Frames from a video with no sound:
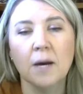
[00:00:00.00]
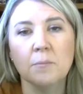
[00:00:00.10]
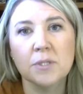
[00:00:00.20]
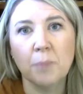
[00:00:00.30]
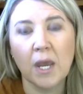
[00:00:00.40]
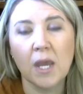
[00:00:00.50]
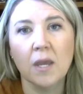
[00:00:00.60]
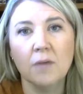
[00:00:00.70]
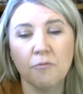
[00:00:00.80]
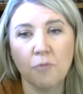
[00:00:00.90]
to
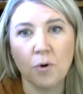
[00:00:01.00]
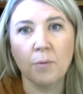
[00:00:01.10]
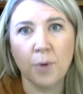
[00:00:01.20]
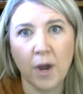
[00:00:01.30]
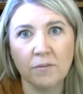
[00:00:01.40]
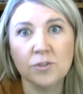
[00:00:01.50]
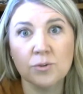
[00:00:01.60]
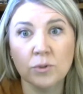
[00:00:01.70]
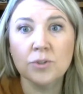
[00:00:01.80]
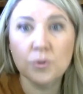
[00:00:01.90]
pay for private
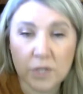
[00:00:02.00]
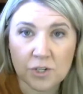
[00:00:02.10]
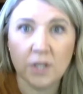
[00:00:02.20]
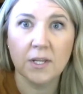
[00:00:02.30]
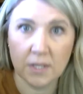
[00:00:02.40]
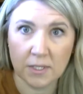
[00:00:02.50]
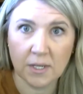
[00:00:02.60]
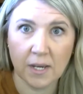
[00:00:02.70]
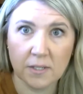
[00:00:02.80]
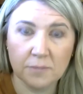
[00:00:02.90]
school tuition in this
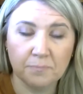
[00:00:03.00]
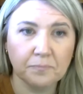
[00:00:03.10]
case.